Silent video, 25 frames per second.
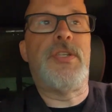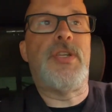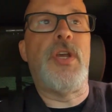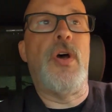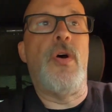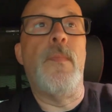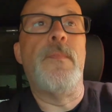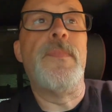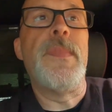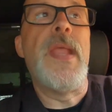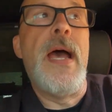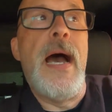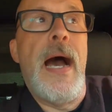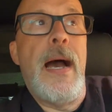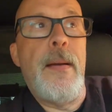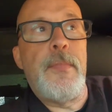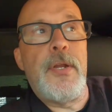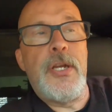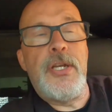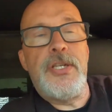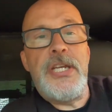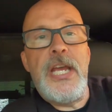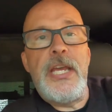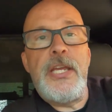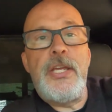So I'm
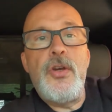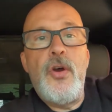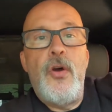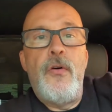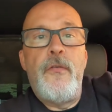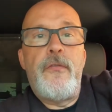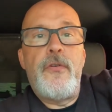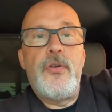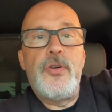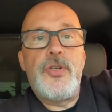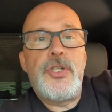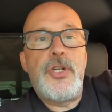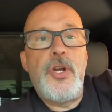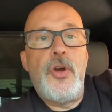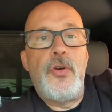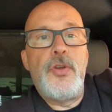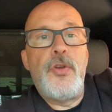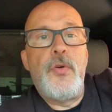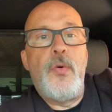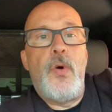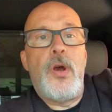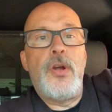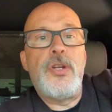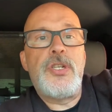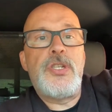gonna take you over and show
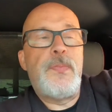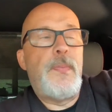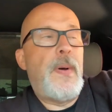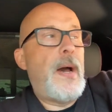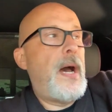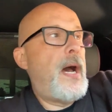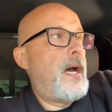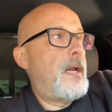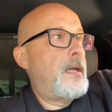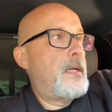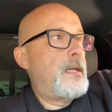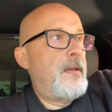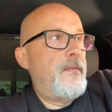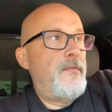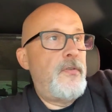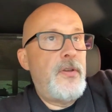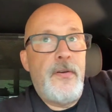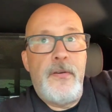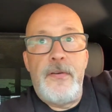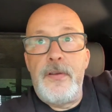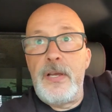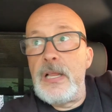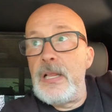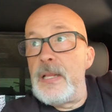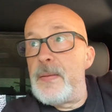you our spot, give
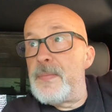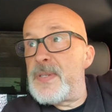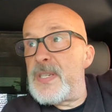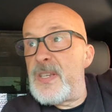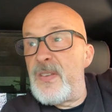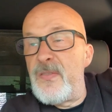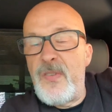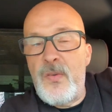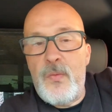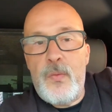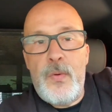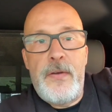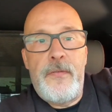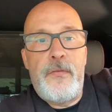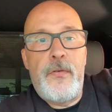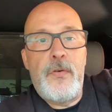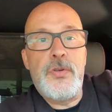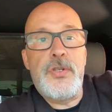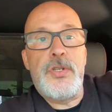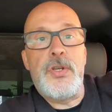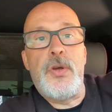you a glimpse of the river.